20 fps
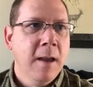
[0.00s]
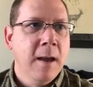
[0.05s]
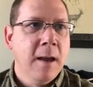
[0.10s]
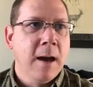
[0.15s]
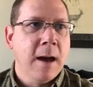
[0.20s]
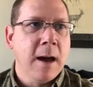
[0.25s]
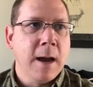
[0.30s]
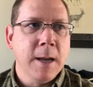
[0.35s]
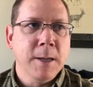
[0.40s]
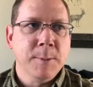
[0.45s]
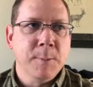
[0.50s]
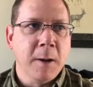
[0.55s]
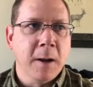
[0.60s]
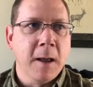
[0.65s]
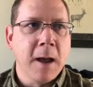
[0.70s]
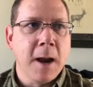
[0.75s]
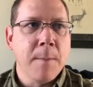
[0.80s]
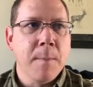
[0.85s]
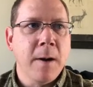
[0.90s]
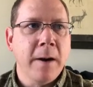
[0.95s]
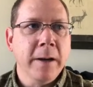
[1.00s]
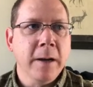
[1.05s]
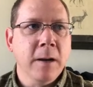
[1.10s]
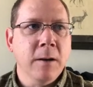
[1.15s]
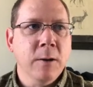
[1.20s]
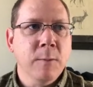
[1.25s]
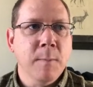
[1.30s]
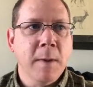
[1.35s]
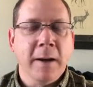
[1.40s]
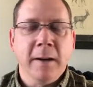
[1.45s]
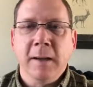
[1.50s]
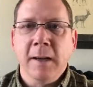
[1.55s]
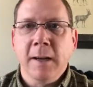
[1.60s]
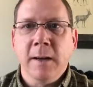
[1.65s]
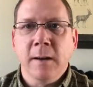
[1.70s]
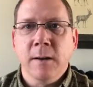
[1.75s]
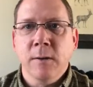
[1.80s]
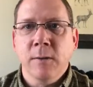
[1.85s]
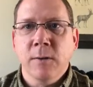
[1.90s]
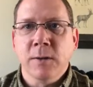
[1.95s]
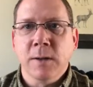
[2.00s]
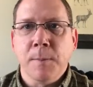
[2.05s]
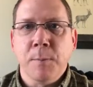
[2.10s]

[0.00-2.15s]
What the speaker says: I spent a lot of money on new magnetos.